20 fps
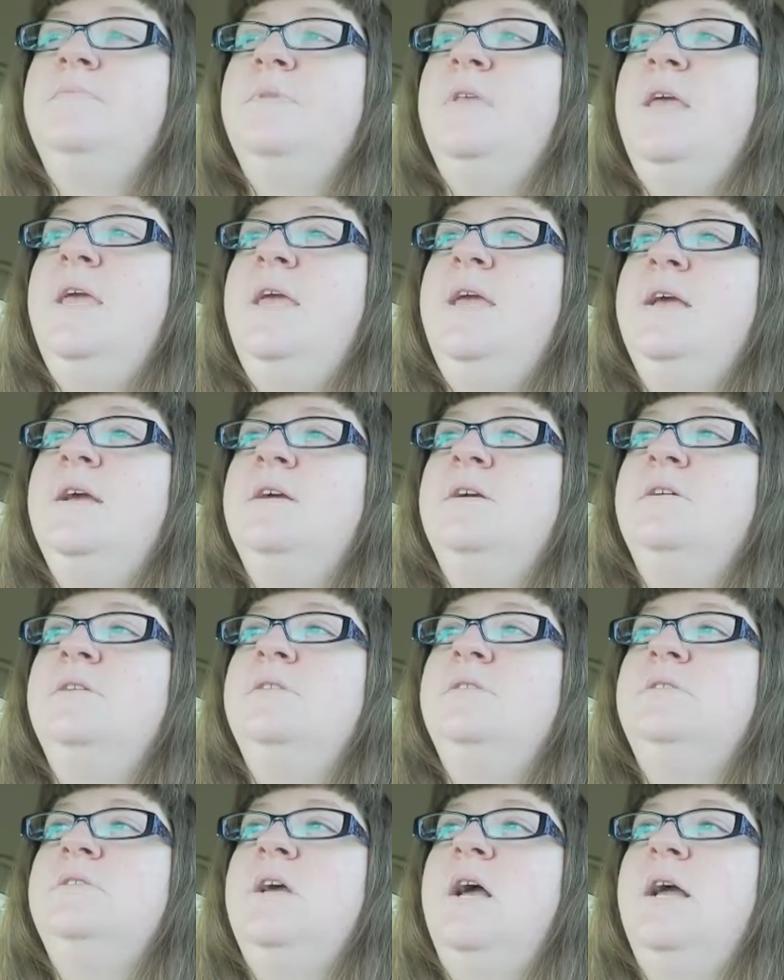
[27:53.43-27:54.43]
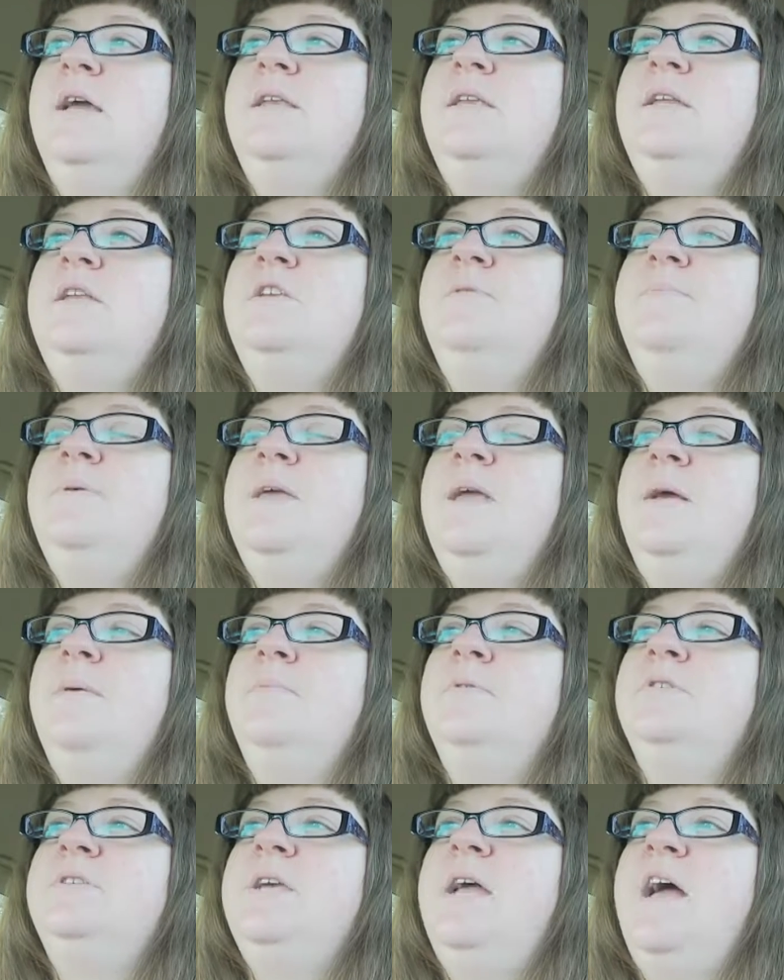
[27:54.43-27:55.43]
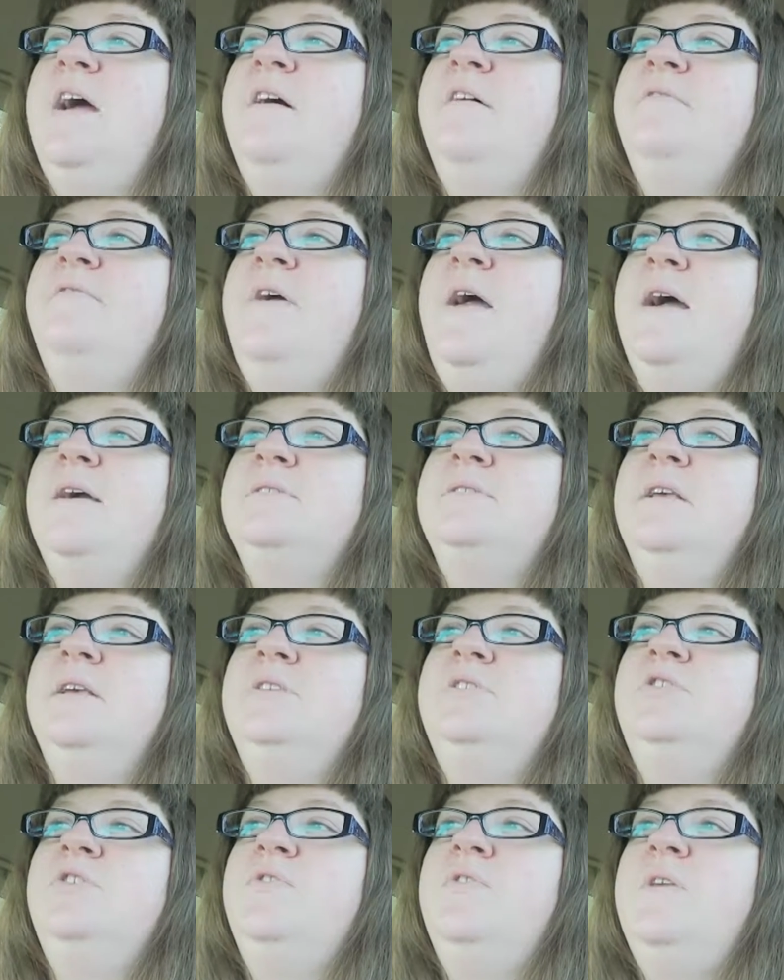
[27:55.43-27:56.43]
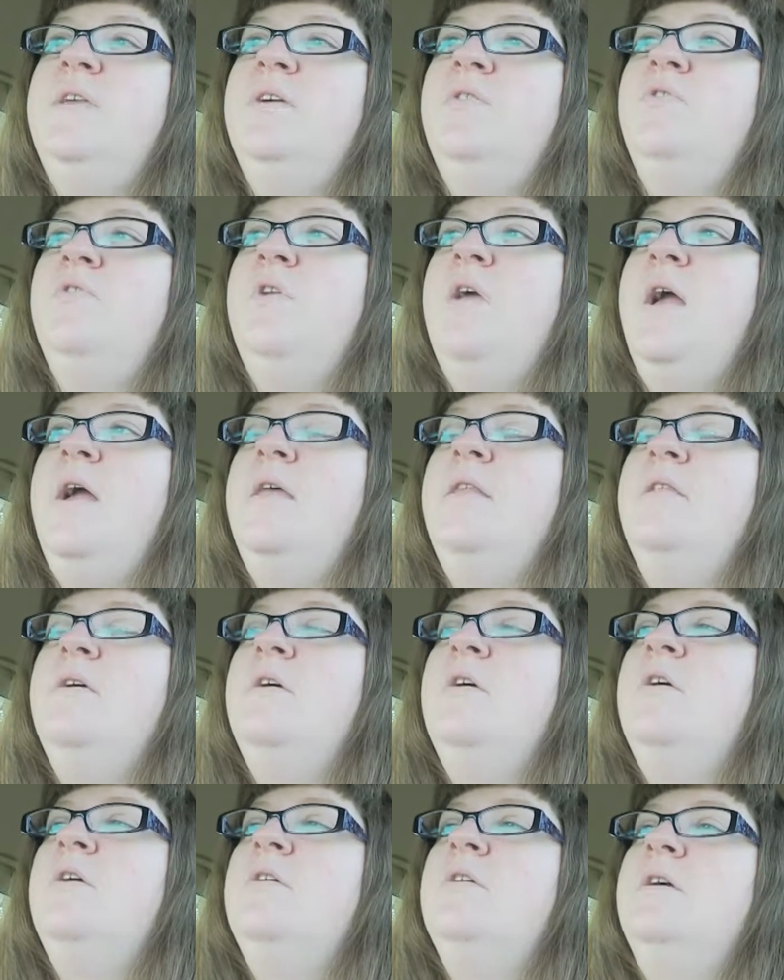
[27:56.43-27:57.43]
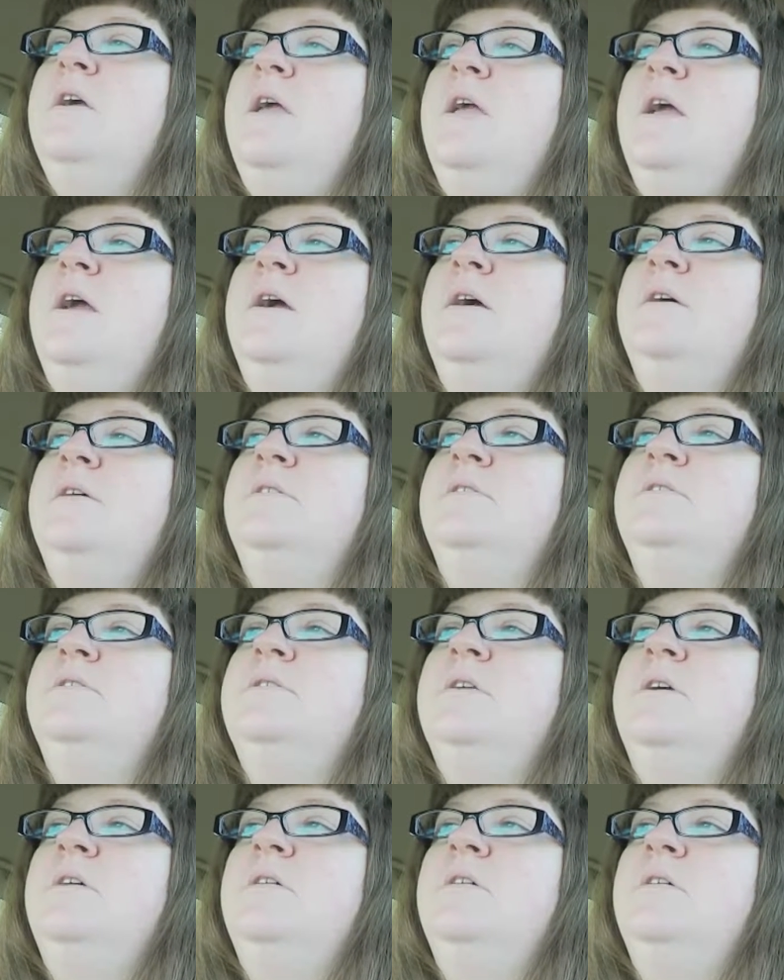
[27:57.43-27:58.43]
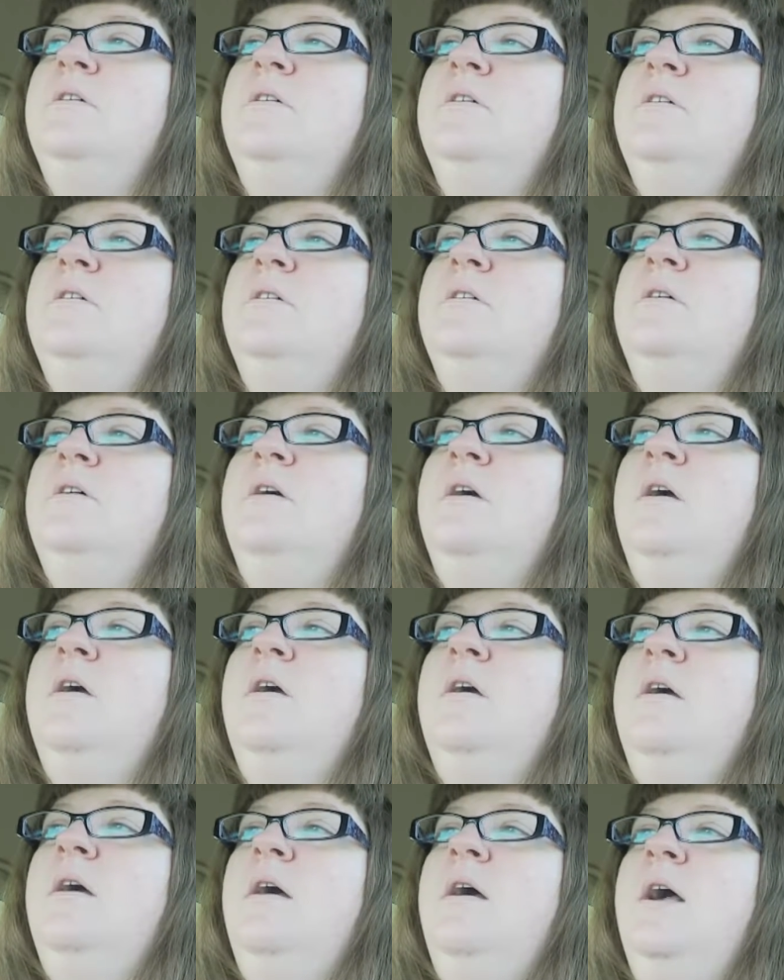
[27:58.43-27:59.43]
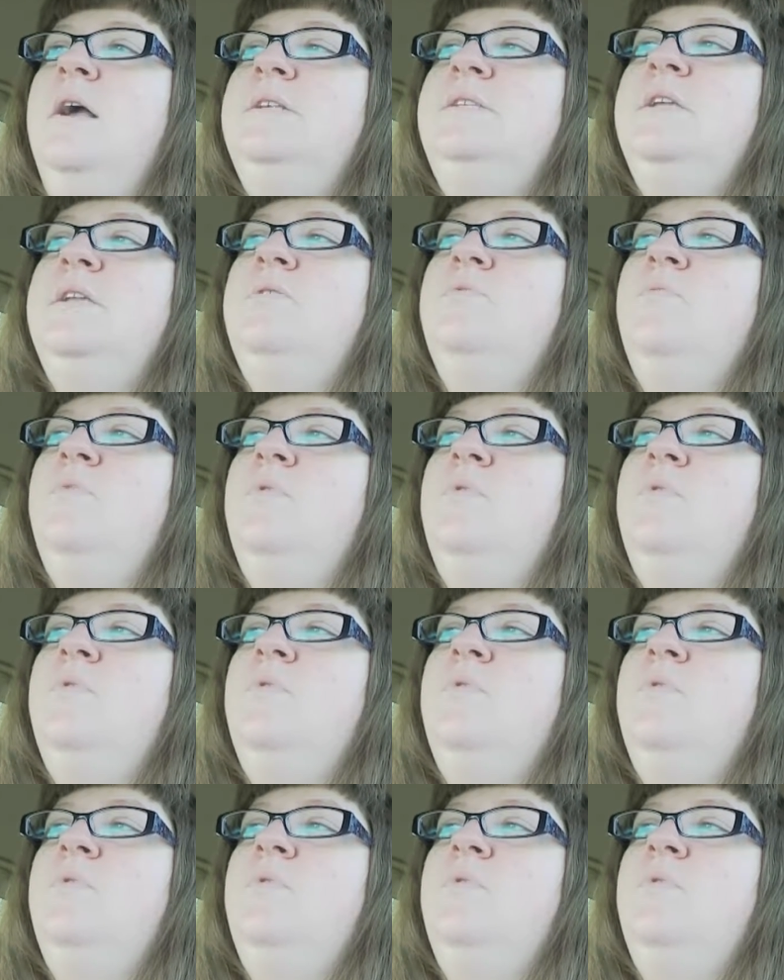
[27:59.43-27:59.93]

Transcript: and I need to be able to have access to the internet. And I didn't